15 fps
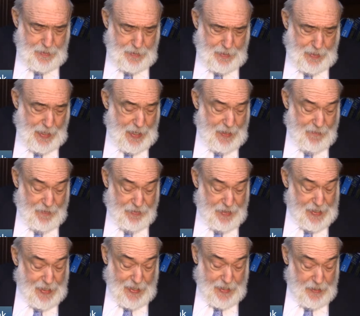can't even
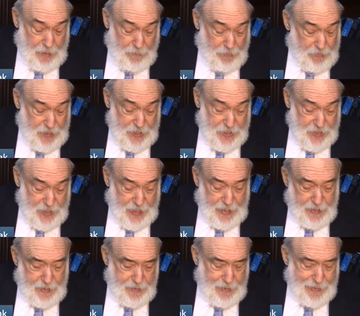think I can
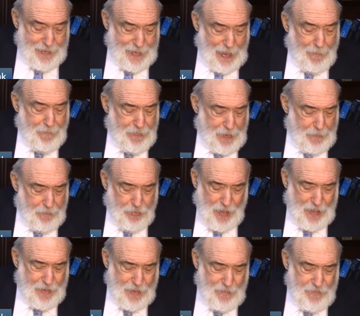appreciate the depth and
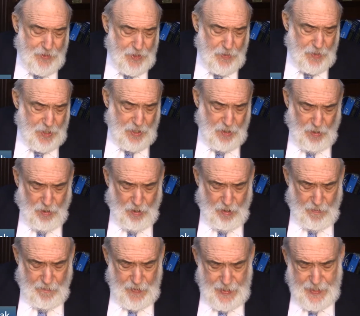breadth of Jewish
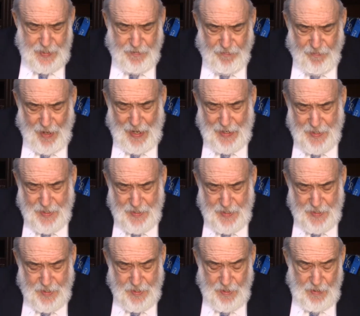law, its
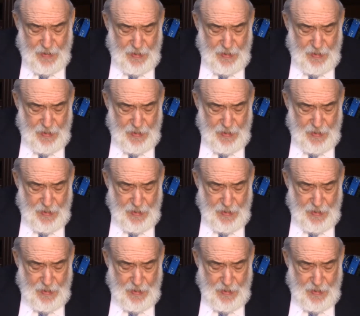vastness,